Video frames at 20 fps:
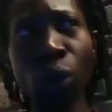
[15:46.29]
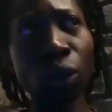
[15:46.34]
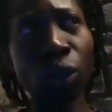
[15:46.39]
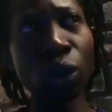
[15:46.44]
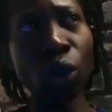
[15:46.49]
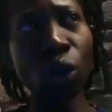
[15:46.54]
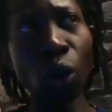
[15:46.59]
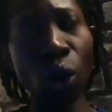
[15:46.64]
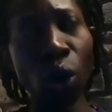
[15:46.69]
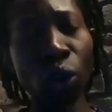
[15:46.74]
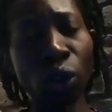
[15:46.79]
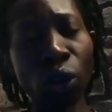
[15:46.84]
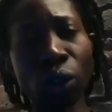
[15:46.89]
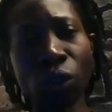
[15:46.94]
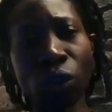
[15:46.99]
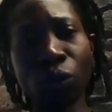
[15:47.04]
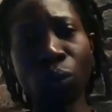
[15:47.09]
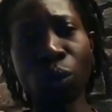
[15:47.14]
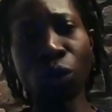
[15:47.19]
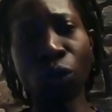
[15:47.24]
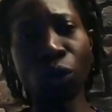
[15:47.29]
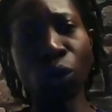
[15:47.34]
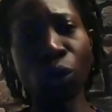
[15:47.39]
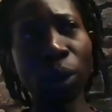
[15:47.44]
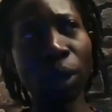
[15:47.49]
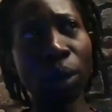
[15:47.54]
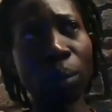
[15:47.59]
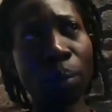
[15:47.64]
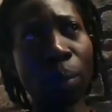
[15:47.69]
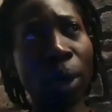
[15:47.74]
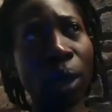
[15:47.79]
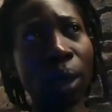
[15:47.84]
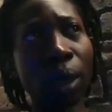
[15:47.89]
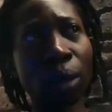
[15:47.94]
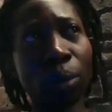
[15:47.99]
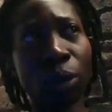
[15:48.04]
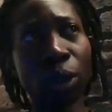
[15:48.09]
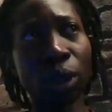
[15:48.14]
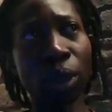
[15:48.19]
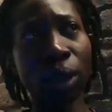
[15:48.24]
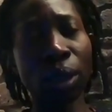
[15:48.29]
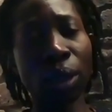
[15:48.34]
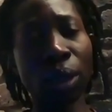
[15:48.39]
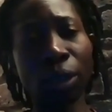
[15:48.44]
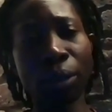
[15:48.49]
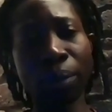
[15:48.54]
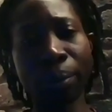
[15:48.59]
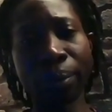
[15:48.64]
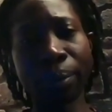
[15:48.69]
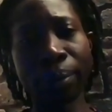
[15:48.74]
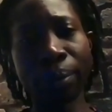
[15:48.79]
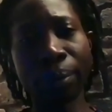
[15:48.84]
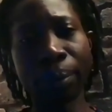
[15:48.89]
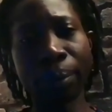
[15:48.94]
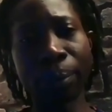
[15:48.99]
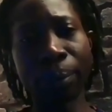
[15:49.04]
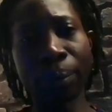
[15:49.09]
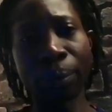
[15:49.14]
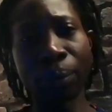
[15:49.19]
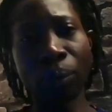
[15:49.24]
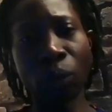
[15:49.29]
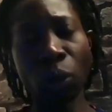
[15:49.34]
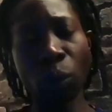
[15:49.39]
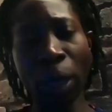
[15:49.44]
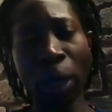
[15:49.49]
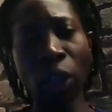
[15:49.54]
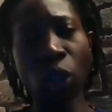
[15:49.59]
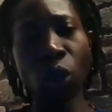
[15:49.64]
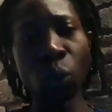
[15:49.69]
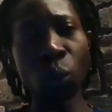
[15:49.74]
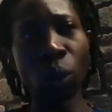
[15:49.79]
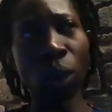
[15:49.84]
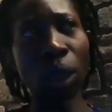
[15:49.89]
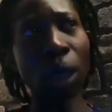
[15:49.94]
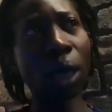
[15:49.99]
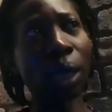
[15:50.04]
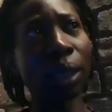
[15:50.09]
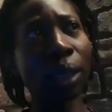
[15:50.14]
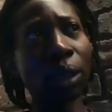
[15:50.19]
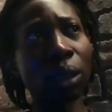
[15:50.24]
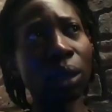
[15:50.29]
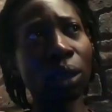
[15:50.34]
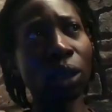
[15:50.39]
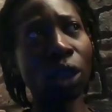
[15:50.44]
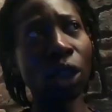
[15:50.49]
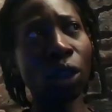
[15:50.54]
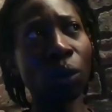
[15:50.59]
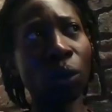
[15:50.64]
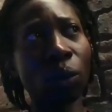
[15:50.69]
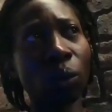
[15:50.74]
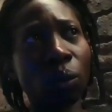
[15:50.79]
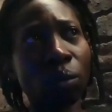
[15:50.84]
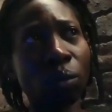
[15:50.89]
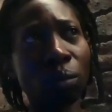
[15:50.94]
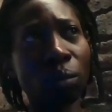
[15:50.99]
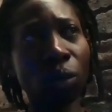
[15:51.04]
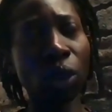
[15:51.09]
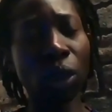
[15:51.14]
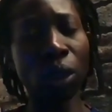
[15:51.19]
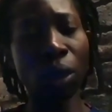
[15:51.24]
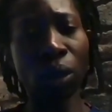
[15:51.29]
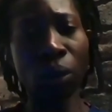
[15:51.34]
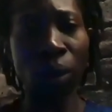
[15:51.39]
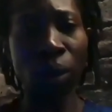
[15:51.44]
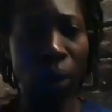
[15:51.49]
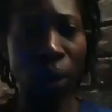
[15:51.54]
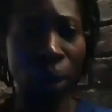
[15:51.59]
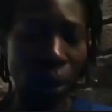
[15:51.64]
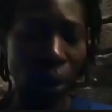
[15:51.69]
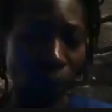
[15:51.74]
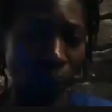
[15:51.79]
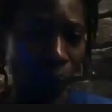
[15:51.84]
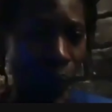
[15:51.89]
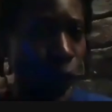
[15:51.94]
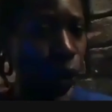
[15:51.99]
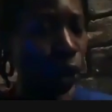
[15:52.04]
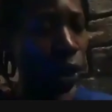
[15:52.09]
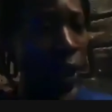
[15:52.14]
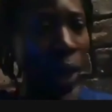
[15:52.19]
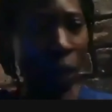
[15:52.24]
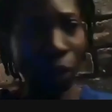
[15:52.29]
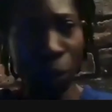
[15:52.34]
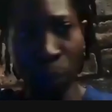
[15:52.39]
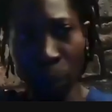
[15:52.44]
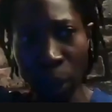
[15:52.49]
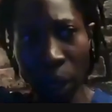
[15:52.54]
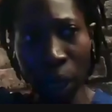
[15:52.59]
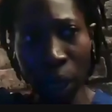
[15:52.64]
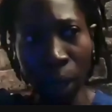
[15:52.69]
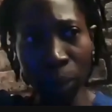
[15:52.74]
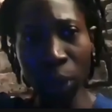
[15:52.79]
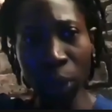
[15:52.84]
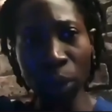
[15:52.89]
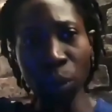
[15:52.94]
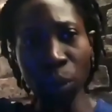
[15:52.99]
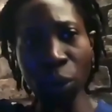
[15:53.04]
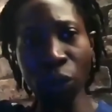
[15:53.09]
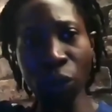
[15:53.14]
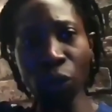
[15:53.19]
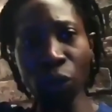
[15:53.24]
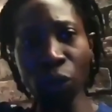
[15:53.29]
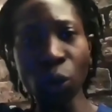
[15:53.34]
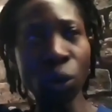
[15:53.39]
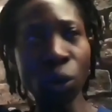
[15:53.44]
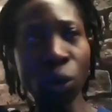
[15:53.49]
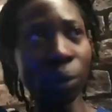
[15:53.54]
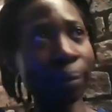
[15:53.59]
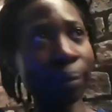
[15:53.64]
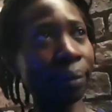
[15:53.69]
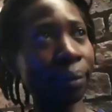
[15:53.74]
and cons of performing a biopsy, though? The patient would like to know, should he have a biopsy before?